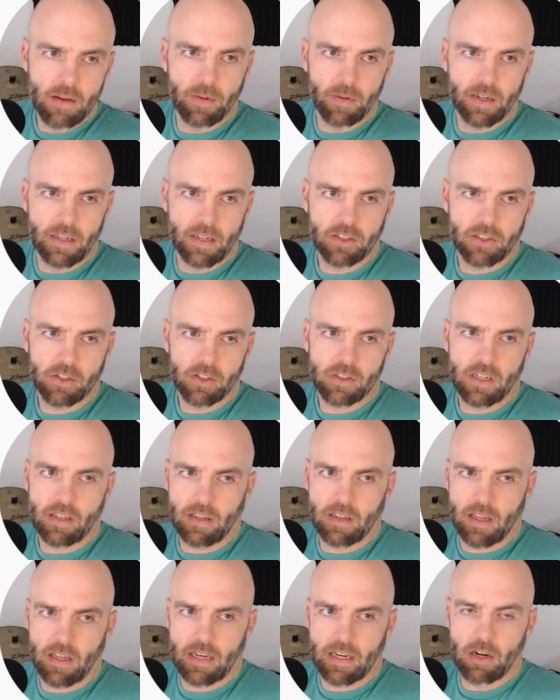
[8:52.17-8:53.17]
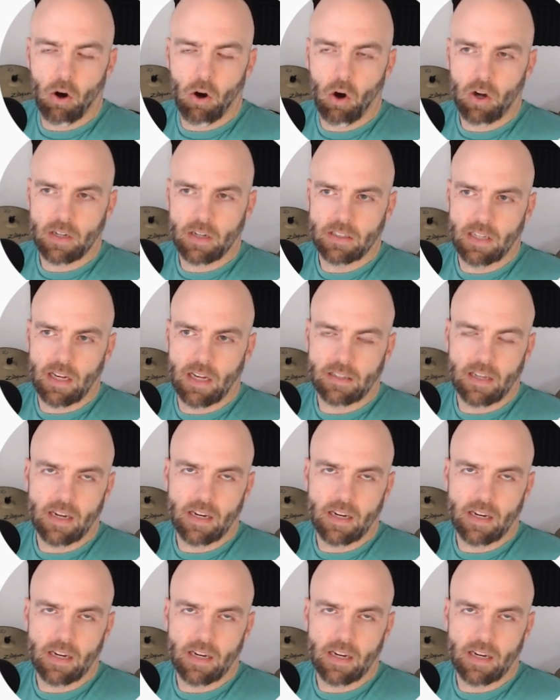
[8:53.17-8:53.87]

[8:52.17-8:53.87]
but interesting that an architect.